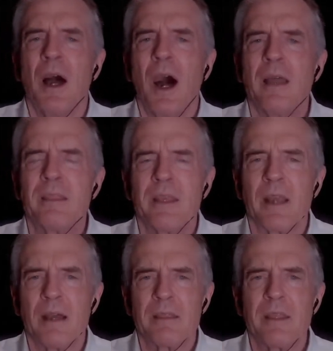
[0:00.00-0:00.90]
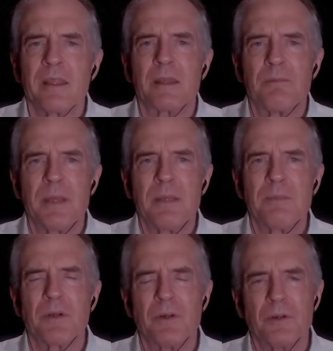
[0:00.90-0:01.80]
I think the
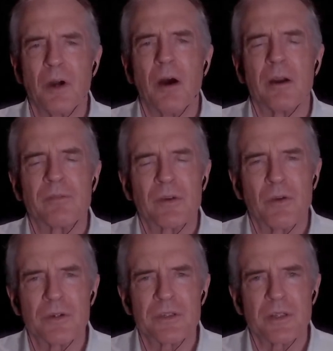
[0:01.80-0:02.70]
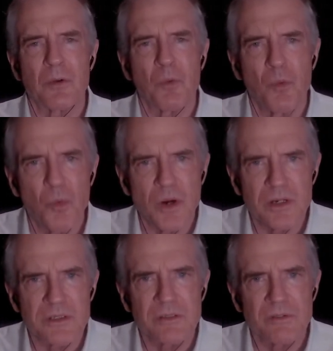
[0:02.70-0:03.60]
people who are, of course, the
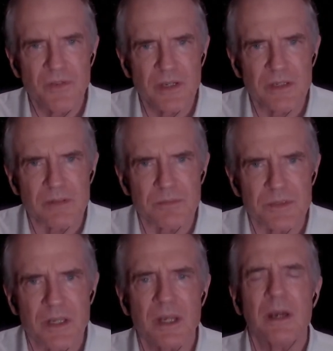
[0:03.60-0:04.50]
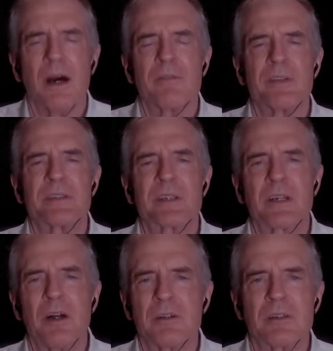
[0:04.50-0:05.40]
worst victims of this
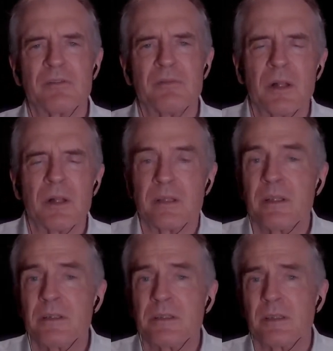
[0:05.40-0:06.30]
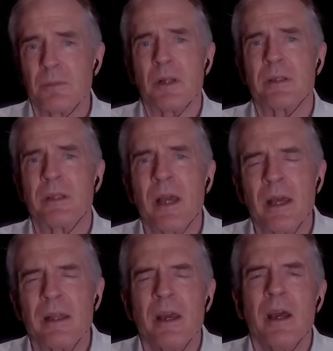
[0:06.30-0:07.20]
cult of multi-this and
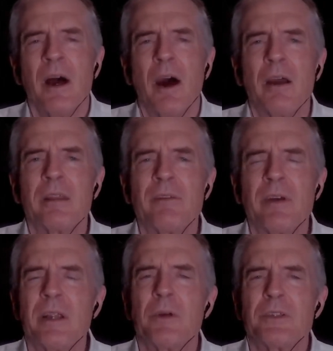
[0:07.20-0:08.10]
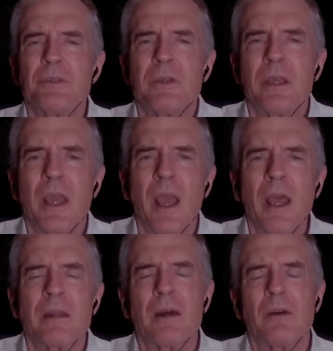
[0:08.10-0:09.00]
multi-that are the very ones who
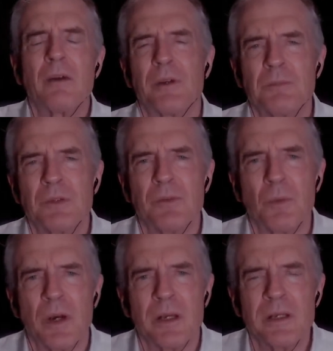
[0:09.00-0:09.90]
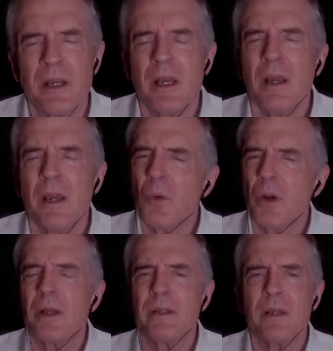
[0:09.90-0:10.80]
can't afford to move away
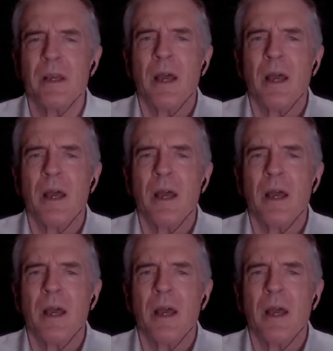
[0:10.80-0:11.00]
when